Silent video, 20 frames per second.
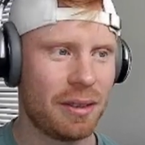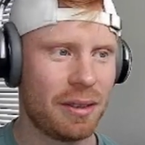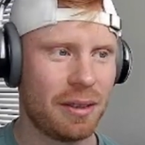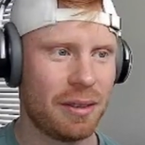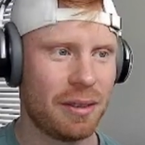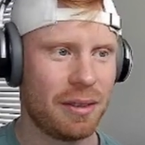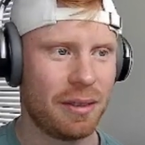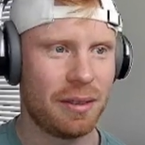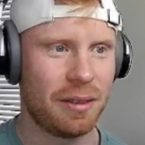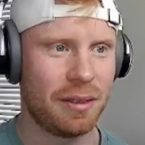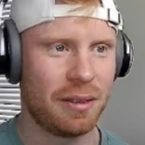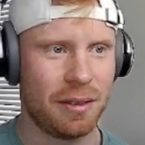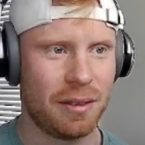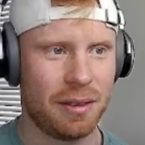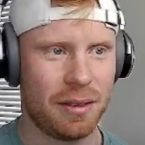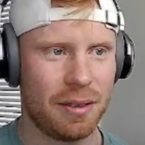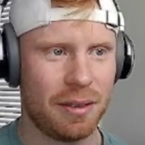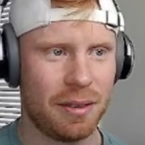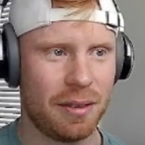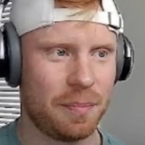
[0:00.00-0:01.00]

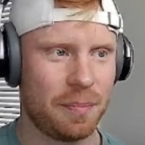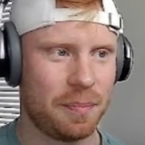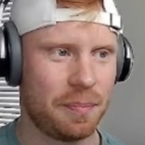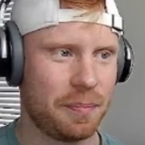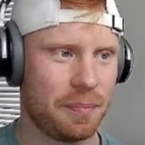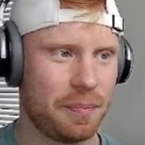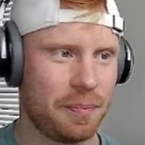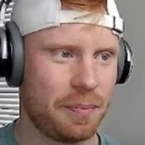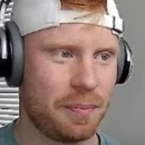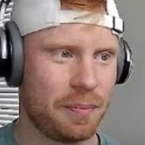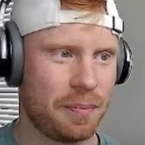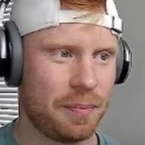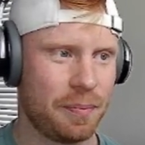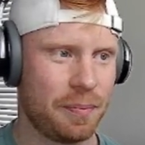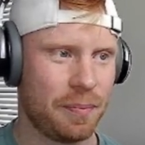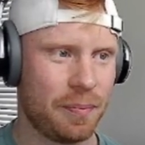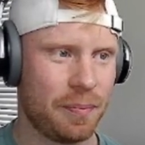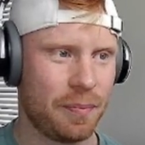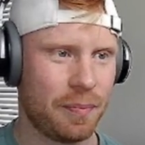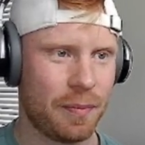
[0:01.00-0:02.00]

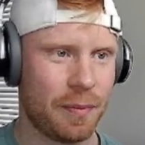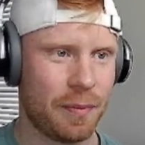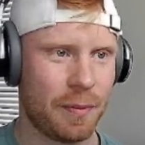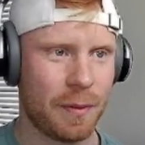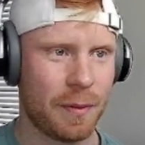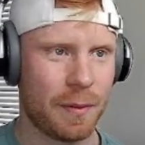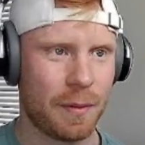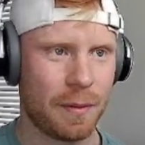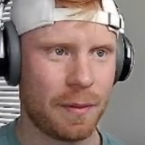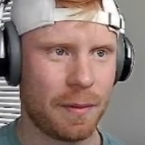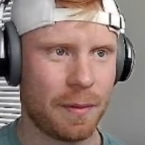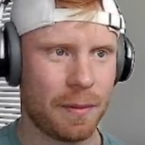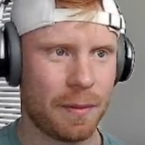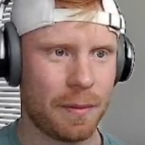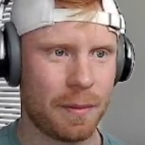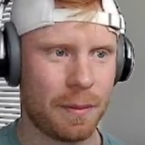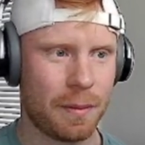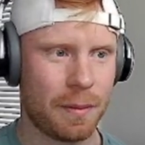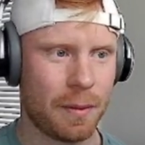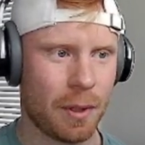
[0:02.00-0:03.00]

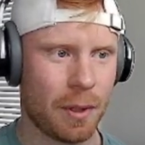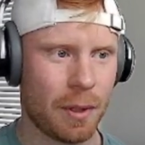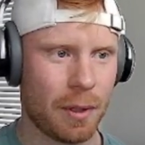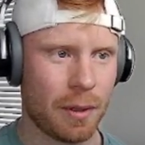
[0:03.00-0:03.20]
(no one is talking)